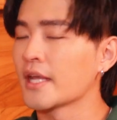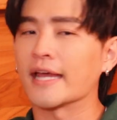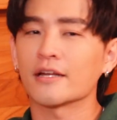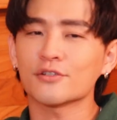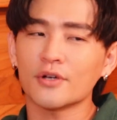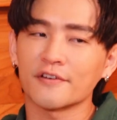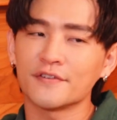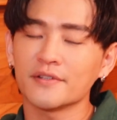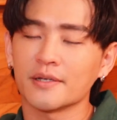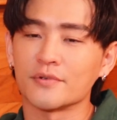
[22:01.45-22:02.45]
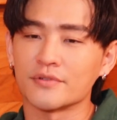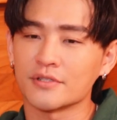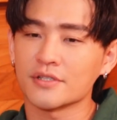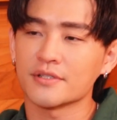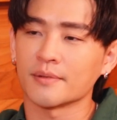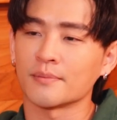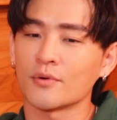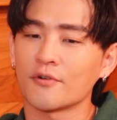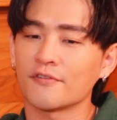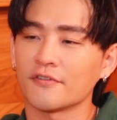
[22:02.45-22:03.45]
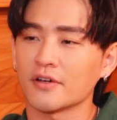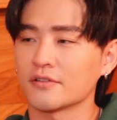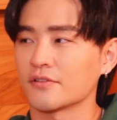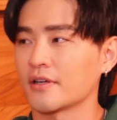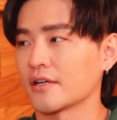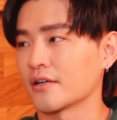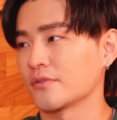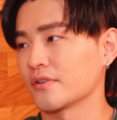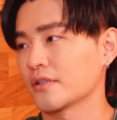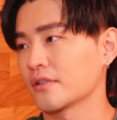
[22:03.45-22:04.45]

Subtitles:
also I feel like musicians are more fun to hang out with.